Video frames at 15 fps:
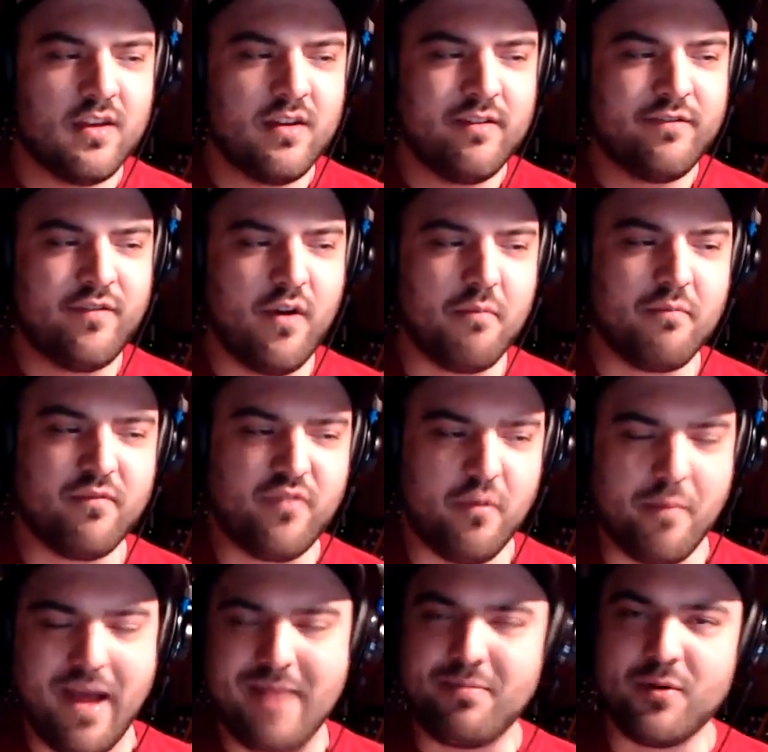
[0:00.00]
from
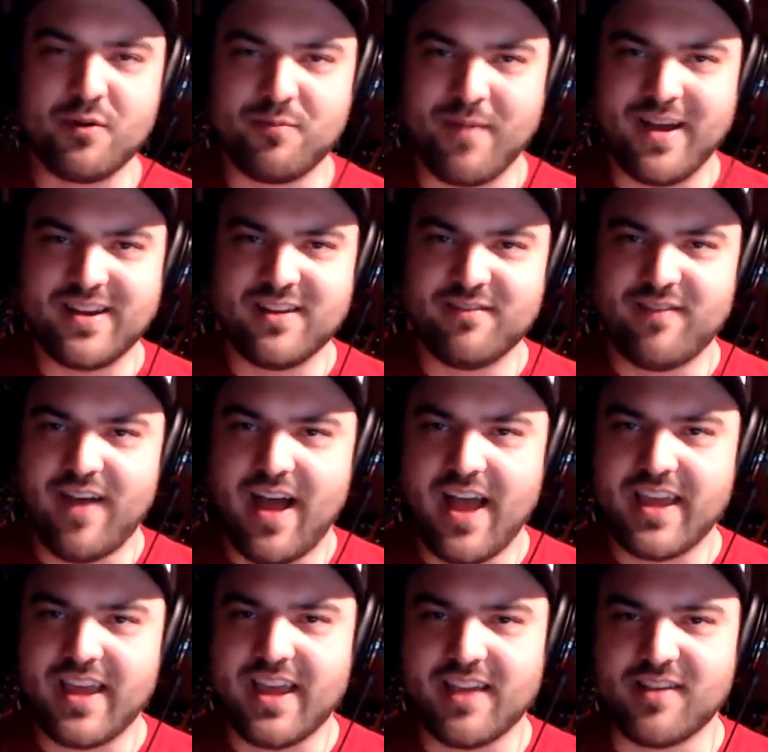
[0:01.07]
my perspective,
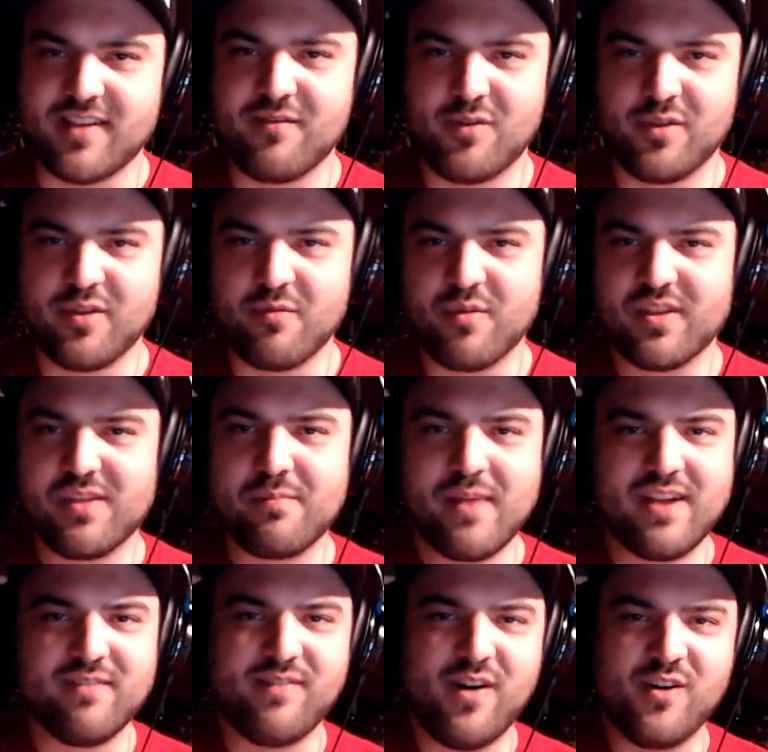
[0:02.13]
I guess I've only really
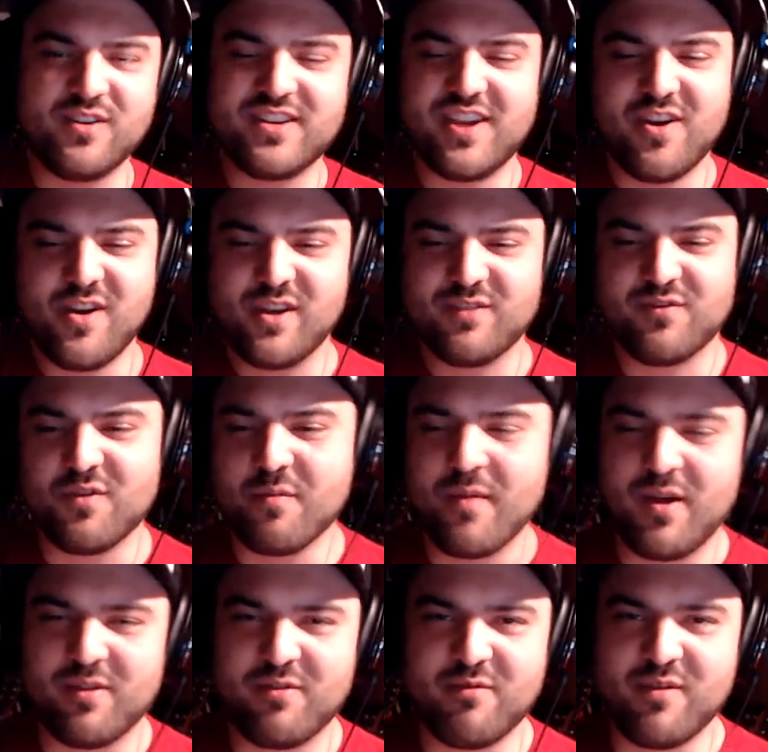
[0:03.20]
been a voluntarist for
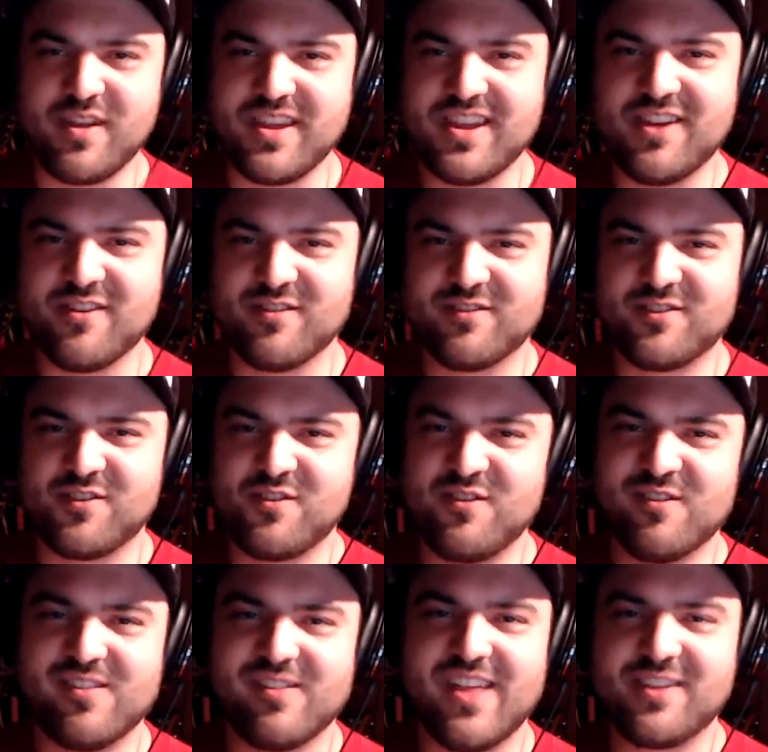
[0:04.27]
about 3 years. So
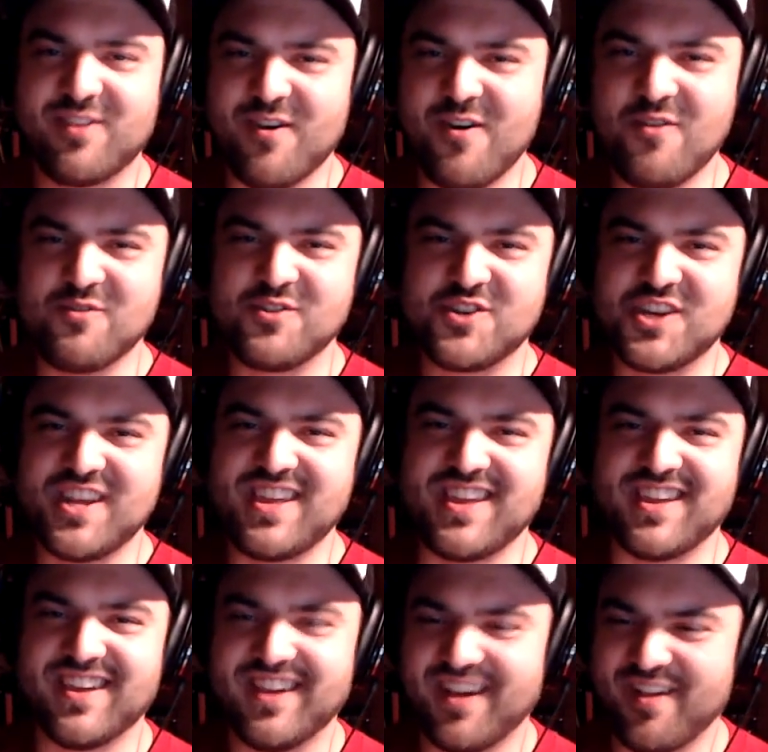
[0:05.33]
you're like the OG
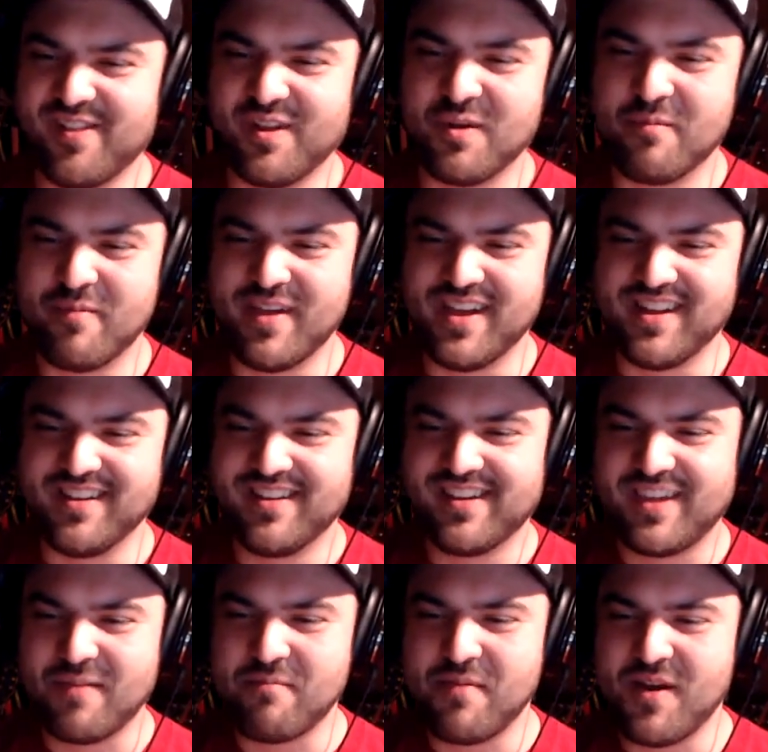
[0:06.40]
a little bit
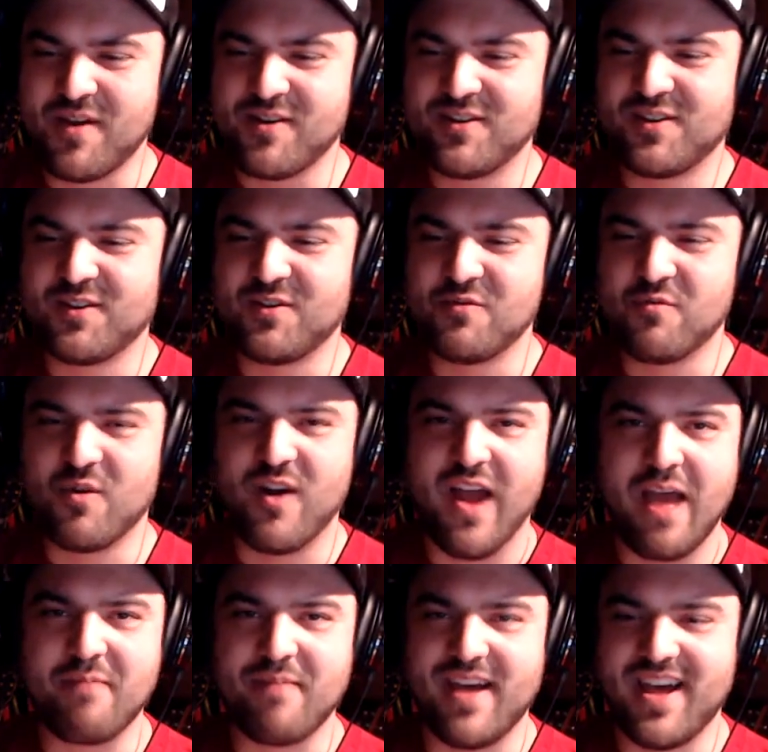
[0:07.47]
compared to where
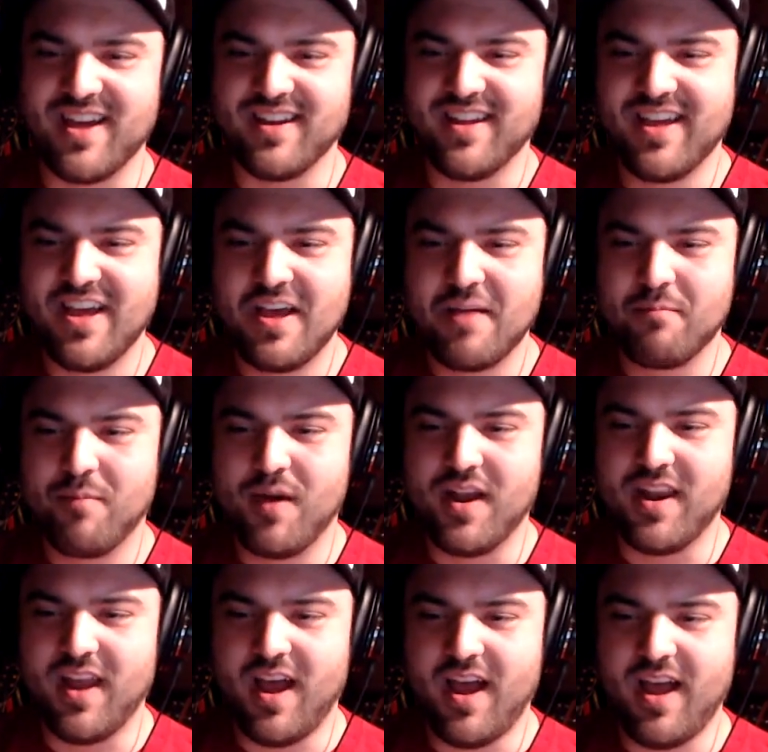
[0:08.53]
I'm at.
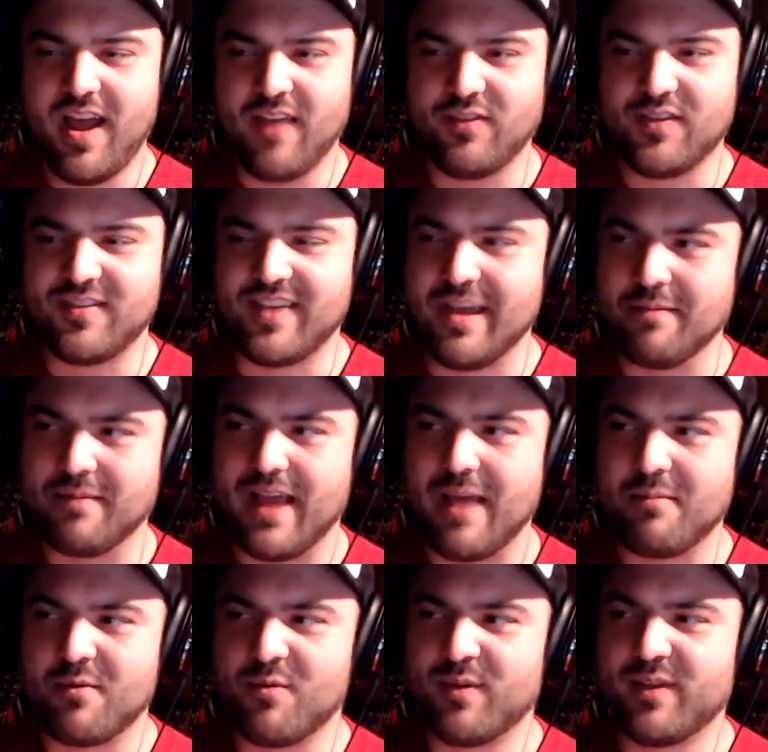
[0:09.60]
But at the same
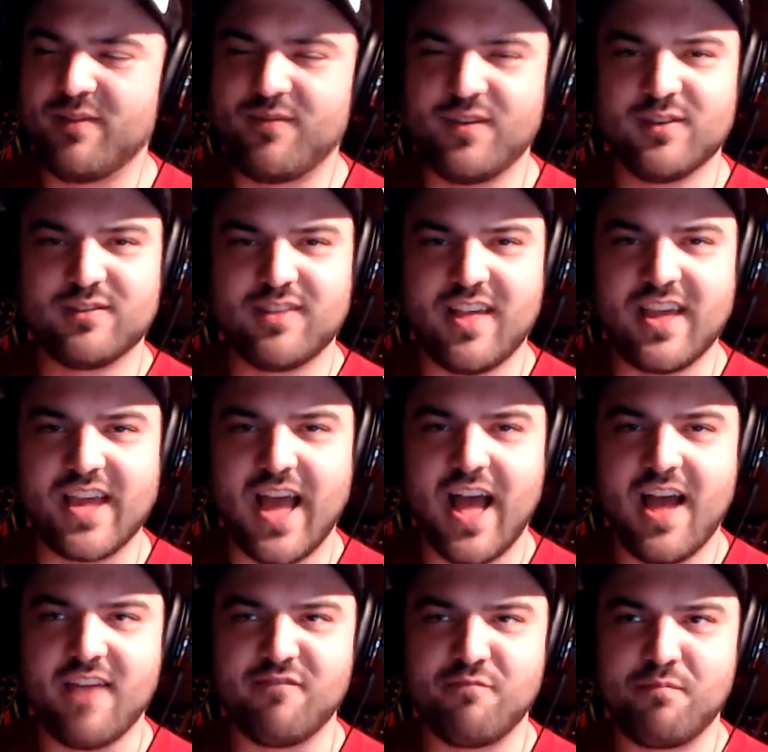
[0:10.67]
time, it really feels like
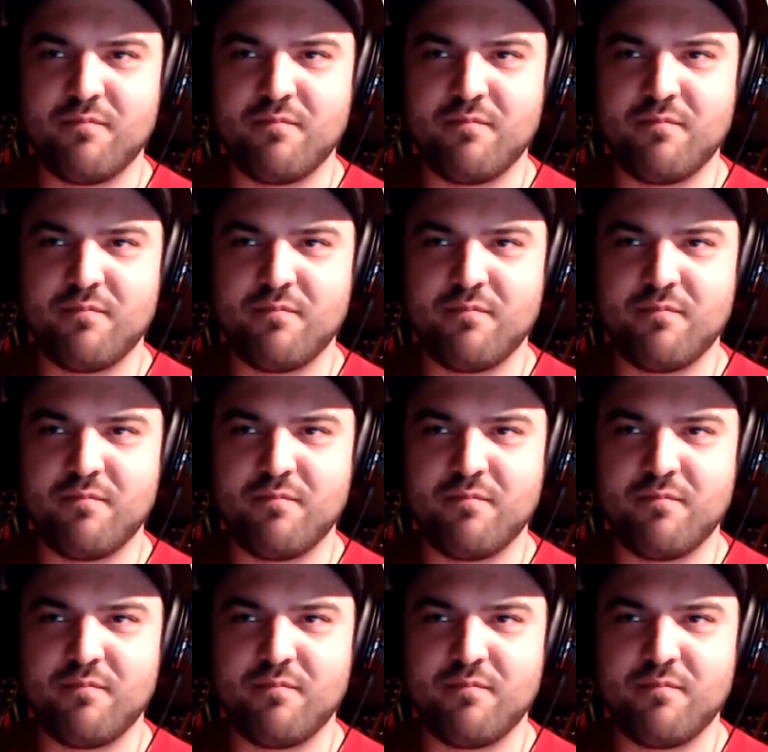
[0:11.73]
I've